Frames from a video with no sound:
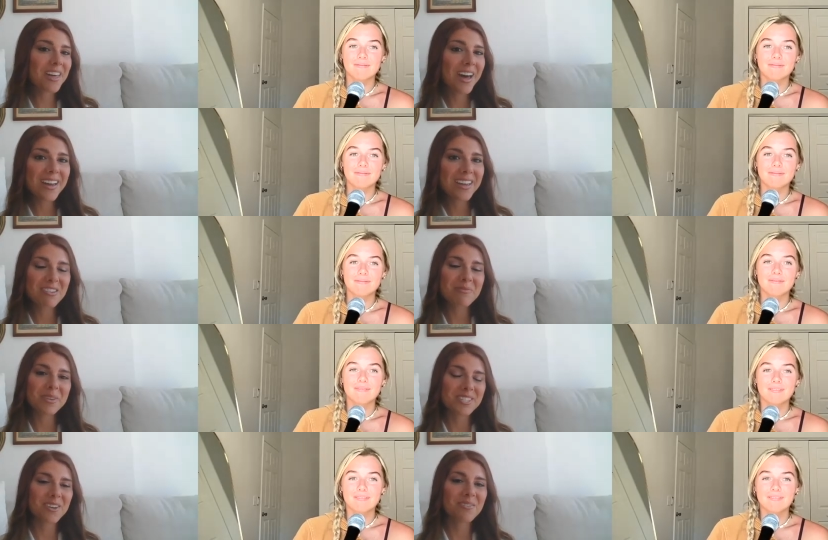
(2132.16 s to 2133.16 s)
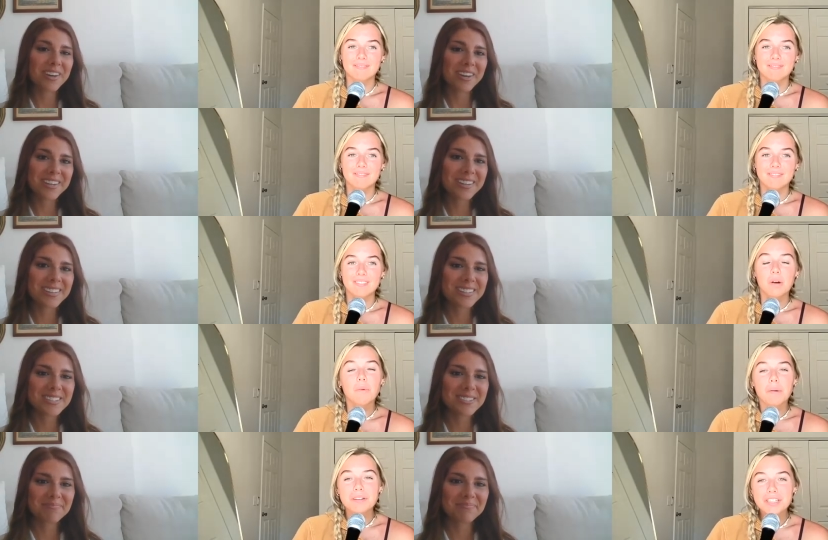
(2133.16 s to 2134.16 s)
Speaker 1: that. It would be so fun.
Speaker 2: What
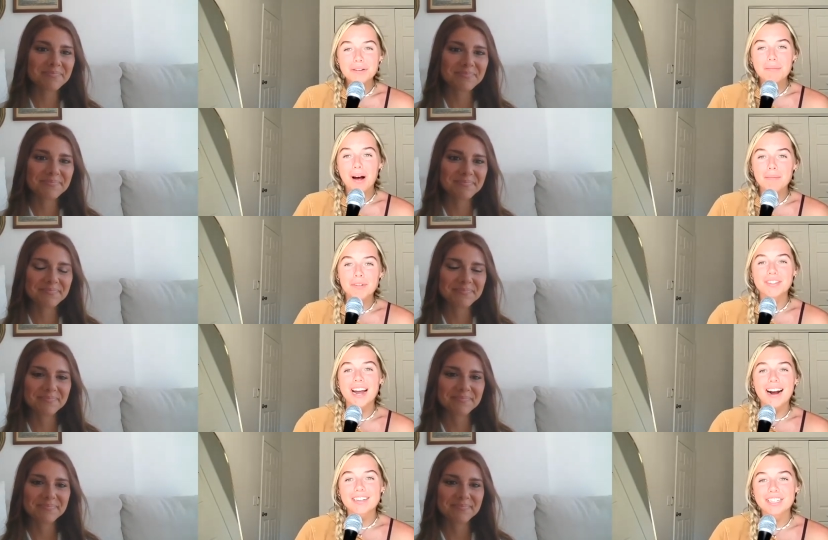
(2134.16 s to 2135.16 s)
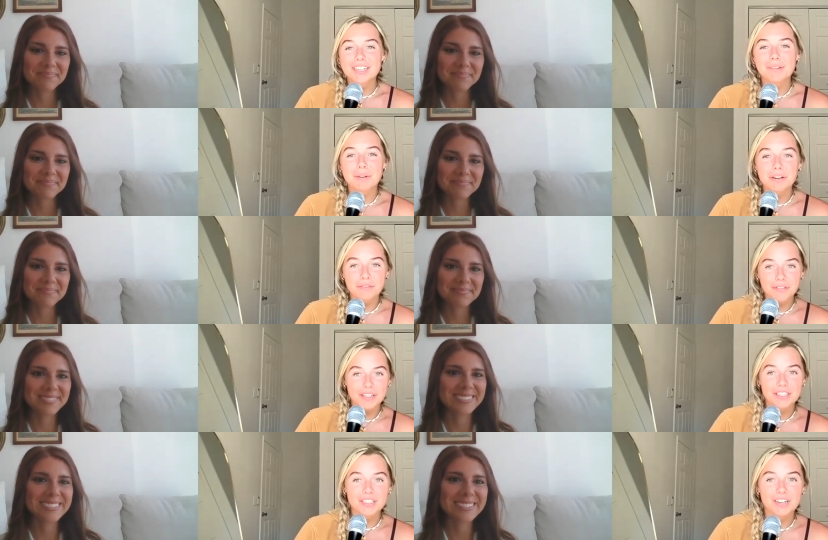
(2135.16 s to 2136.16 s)
was your mom's reaction when you first
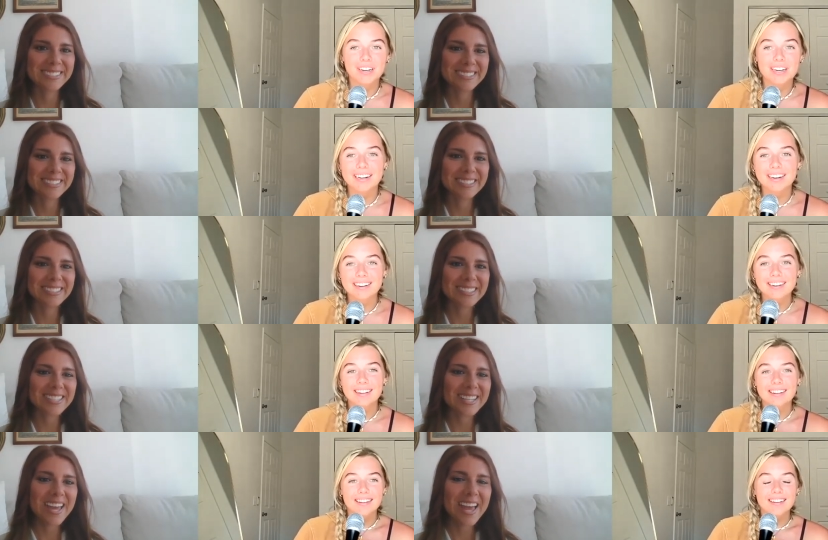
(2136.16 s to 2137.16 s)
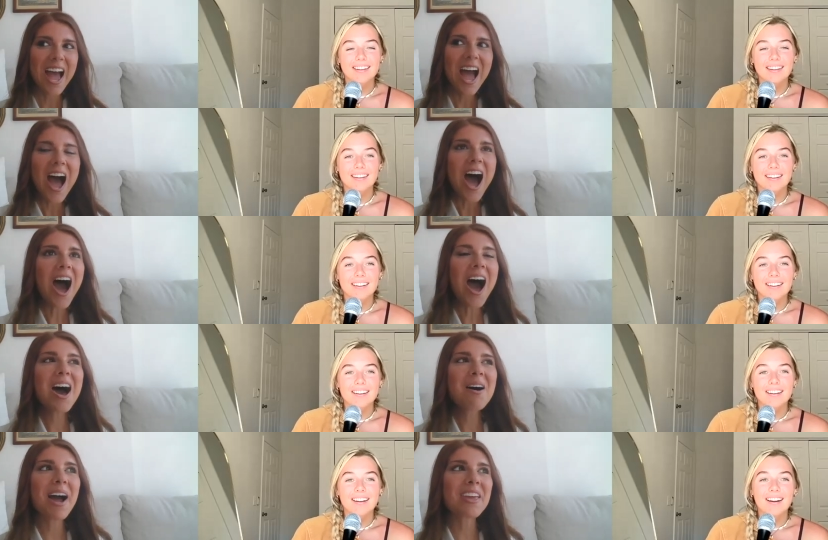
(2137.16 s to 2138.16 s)
started? Um,
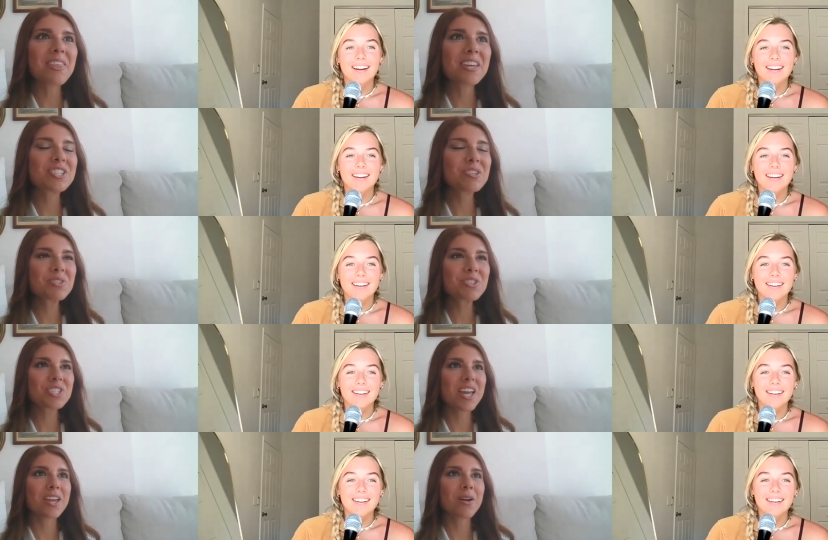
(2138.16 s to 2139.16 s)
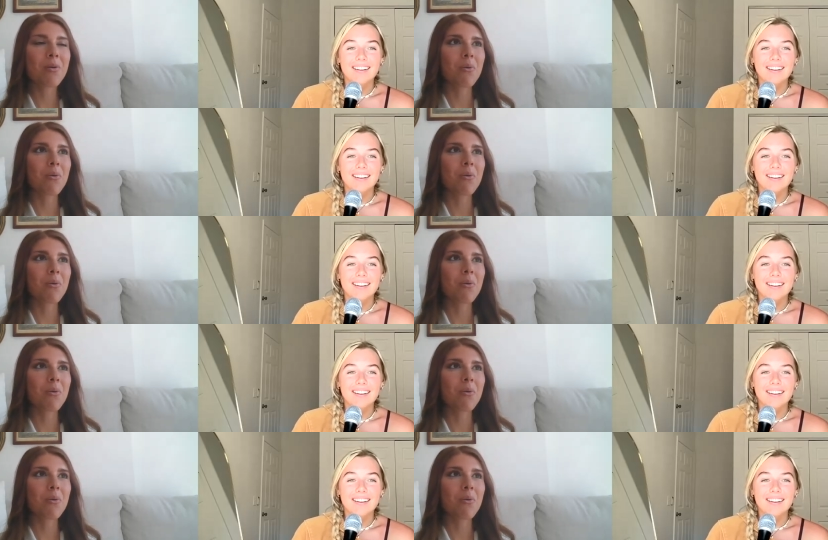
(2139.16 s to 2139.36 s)
I think she was just like,